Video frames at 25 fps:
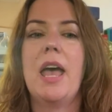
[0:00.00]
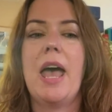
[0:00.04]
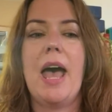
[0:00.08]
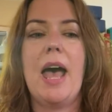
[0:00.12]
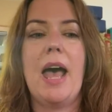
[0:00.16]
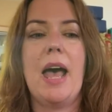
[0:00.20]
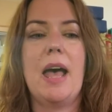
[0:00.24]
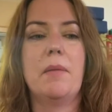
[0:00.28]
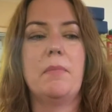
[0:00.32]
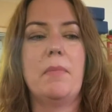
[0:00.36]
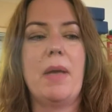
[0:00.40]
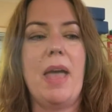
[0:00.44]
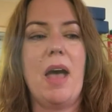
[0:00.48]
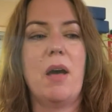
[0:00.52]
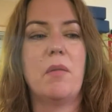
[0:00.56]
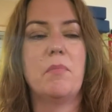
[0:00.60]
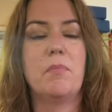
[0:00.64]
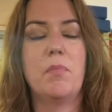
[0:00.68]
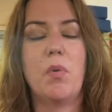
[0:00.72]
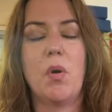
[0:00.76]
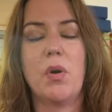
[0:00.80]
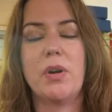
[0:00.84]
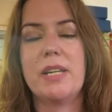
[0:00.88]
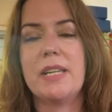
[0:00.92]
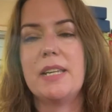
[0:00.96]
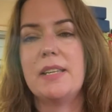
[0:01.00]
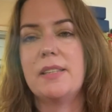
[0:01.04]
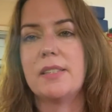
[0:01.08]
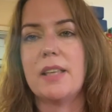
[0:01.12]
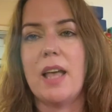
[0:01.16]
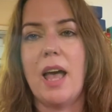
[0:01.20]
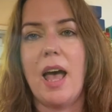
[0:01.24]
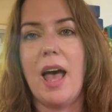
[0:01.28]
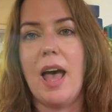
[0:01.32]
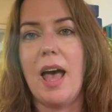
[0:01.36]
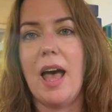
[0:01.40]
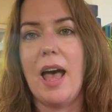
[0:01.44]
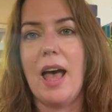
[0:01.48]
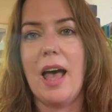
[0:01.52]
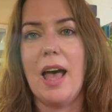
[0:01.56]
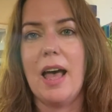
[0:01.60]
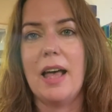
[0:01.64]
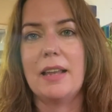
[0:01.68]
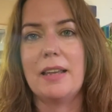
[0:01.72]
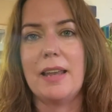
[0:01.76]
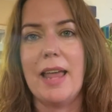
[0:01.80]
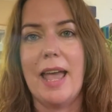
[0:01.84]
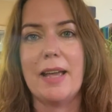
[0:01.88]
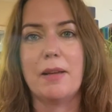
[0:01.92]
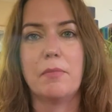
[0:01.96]
Our bodies
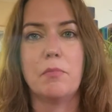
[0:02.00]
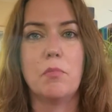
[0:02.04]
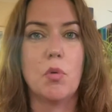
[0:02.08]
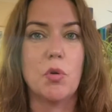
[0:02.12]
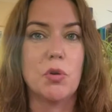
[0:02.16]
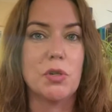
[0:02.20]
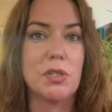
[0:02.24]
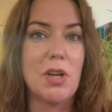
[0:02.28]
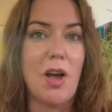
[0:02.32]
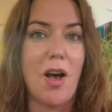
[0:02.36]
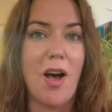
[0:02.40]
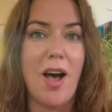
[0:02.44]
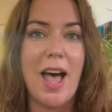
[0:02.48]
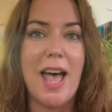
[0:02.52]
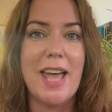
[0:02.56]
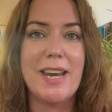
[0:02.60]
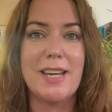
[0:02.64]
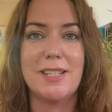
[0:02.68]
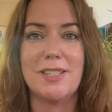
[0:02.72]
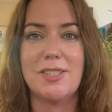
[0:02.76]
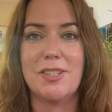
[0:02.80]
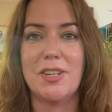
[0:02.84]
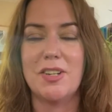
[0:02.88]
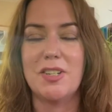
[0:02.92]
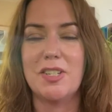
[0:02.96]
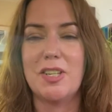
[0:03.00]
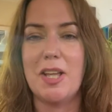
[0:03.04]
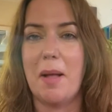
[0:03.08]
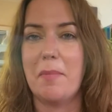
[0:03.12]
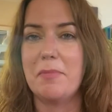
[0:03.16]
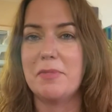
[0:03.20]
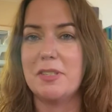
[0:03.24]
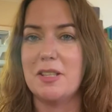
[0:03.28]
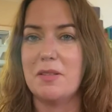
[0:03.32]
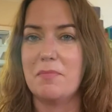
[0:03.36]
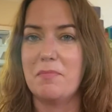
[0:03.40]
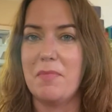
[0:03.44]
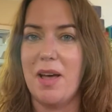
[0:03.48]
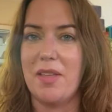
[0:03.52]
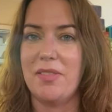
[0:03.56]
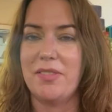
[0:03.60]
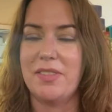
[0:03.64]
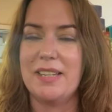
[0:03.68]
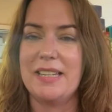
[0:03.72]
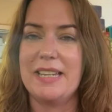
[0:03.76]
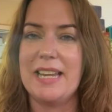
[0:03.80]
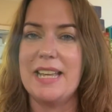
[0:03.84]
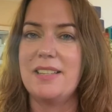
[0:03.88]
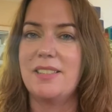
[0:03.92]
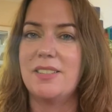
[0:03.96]
are like more tired at certain times of the month
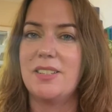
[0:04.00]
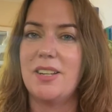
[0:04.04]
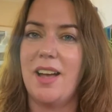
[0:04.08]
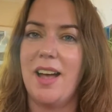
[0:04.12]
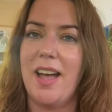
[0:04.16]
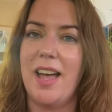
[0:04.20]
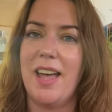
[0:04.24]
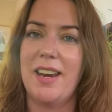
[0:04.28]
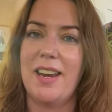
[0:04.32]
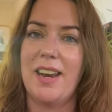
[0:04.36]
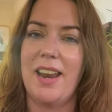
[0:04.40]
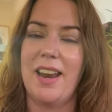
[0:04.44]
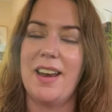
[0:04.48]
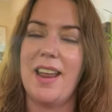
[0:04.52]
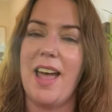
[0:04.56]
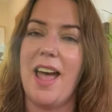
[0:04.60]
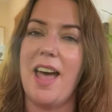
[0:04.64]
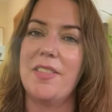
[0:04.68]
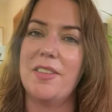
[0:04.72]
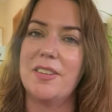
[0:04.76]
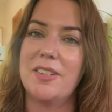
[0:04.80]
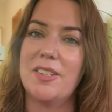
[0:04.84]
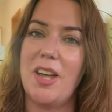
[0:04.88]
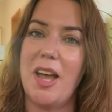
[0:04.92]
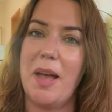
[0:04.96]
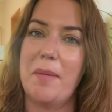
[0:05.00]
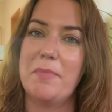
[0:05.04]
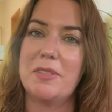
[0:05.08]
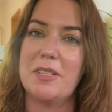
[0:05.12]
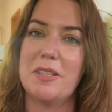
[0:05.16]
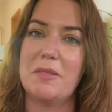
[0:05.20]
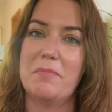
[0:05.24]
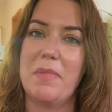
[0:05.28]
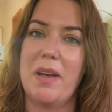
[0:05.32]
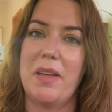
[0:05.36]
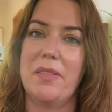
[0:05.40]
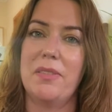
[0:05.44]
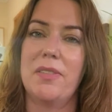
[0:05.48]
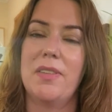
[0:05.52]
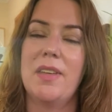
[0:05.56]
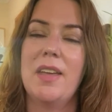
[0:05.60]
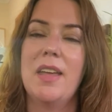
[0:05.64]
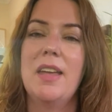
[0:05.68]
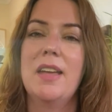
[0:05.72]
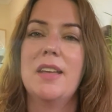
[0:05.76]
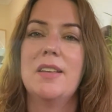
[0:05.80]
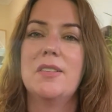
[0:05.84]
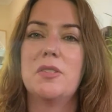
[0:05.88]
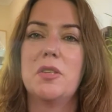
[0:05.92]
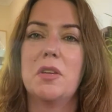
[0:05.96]
and less tired at other times of the month.
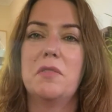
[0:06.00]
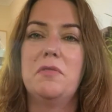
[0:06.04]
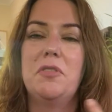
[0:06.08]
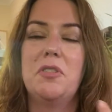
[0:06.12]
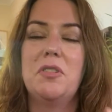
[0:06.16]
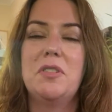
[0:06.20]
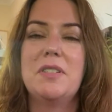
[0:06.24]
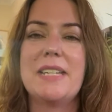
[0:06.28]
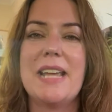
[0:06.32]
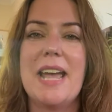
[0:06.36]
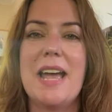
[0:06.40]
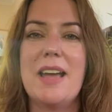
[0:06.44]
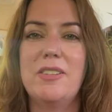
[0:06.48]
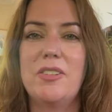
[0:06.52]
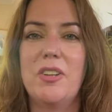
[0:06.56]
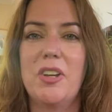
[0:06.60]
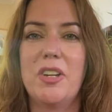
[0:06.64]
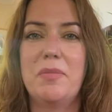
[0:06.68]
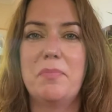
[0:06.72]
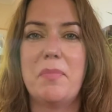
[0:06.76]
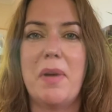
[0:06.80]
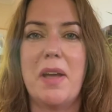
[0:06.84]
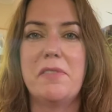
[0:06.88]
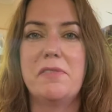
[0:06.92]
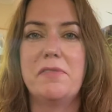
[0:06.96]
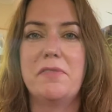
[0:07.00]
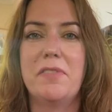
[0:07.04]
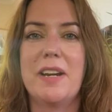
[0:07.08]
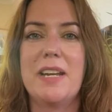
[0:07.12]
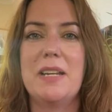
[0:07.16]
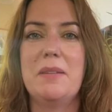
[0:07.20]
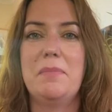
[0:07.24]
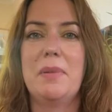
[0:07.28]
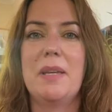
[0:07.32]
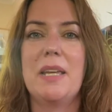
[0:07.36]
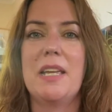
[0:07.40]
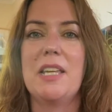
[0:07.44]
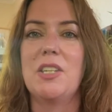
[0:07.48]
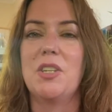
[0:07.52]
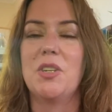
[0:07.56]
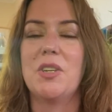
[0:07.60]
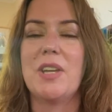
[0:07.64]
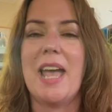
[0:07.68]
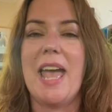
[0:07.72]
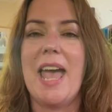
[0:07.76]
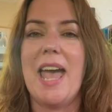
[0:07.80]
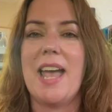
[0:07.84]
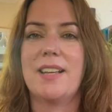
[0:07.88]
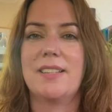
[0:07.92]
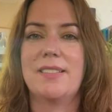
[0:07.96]
So if you download my freebie, you
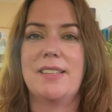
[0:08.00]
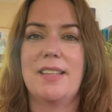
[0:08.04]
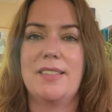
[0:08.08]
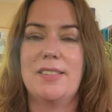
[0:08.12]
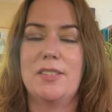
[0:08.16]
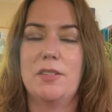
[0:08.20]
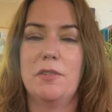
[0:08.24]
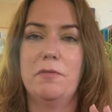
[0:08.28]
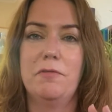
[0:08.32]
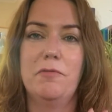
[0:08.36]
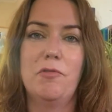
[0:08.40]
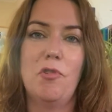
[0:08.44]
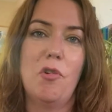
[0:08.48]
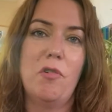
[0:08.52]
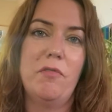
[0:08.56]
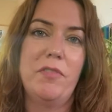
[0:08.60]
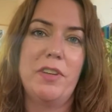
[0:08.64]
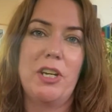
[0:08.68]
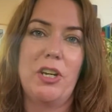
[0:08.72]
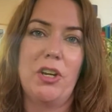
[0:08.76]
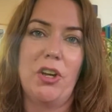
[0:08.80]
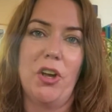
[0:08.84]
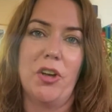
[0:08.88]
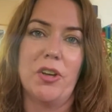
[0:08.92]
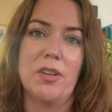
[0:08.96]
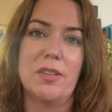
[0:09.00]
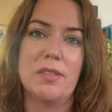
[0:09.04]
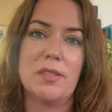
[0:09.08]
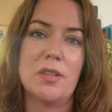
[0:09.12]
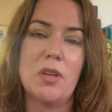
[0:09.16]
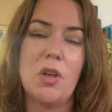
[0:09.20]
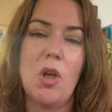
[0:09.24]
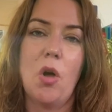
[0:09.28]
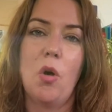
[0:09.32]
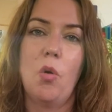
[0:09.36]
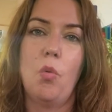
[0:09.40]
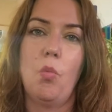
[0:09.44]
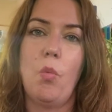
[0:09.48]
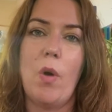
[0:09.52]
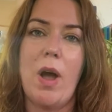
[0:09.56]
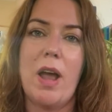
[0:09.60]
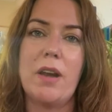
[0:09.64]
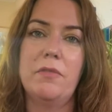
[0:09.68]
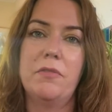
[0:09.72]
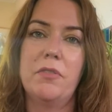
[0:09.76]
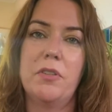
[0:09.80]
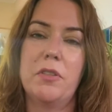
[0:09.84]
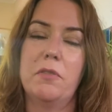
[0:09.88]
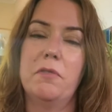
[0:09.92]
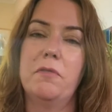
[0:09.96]
get access to 4 videos,
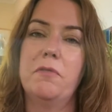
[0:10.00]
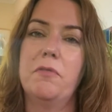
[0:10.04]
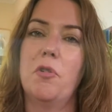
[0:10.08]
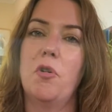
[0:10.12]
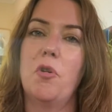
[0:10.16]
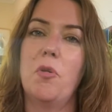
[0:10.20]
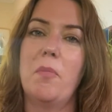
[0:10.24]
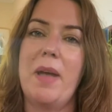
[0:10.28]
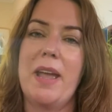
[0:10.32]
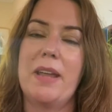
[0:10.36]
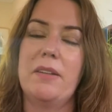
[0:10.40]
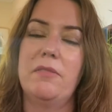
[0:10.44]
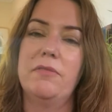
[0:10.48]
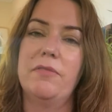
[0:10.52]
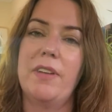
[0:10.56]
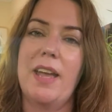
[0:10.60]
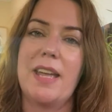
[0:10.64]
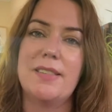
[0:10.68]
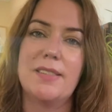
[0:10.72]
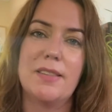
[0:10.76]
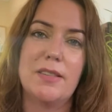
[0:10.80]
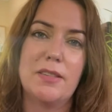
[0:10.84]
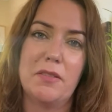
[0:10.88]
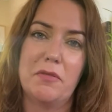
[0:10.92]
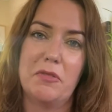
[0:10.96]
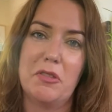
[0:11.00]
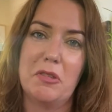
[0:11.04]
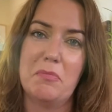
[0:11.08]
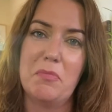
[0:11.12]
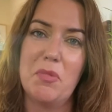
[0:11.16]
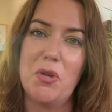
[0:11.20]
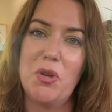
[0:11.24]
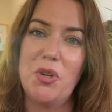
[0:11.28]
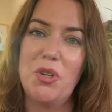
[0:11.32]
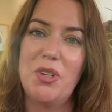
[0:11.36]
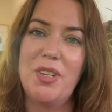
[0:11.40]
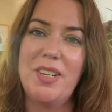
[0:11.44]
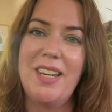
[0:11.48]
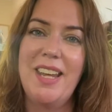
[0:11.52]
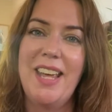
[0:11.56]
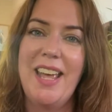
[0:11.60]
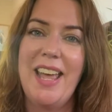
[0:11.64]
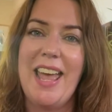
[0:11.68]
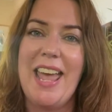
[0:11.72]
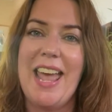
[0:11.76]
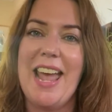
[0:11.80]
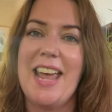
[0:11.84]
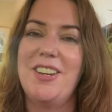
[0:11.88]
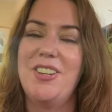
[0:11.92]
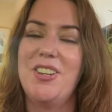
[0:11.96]
one for the 4 main phases of the moon,
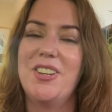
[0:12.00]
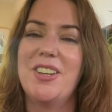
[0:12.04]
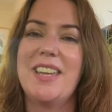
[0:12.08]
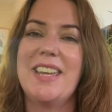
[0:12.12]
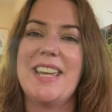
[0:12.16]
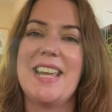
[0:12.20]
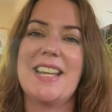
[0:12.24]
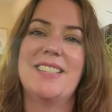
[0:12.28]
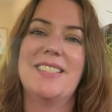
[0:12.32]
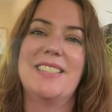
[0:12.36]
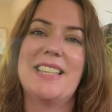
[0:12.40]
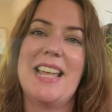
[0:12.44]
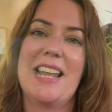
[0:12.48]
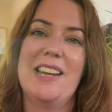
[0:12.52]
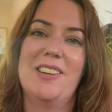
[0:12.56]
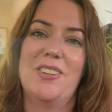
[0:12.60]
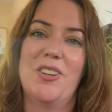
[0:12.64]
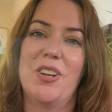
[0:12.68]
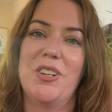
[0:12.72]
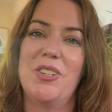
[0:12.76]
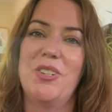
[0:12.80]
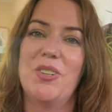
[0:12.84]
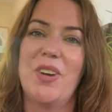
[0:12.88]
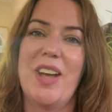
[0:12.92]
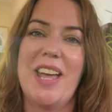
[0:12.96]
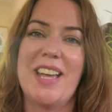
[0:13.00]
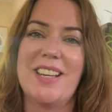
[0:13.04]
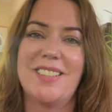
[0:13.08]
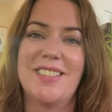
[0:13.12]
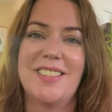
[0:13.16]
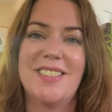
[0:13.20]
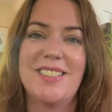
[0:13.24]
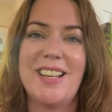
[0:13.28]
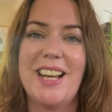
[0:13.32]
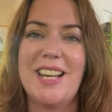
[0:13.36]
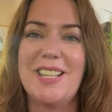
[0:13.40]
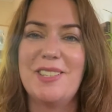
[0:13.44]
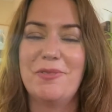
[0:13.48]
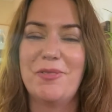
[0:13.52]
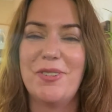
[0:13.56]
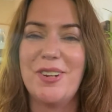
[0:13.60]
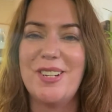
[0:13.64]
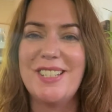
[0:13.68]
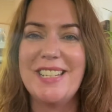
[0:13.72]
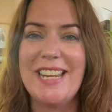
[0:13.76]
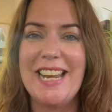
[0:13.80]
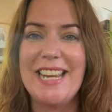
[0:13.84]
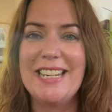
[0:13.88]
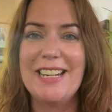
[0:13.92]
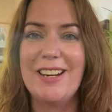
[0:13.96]
and you can get started on your exercise
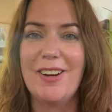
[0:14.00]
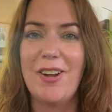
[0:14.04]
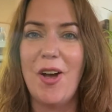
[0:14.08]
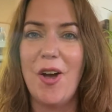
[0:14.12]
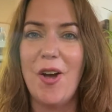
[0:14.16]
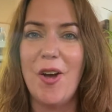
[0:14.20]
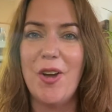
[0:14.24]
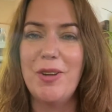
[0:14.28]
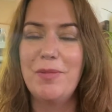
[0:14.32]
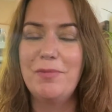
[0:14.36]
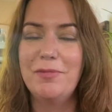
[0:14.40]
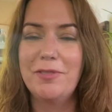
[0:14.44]
routine at home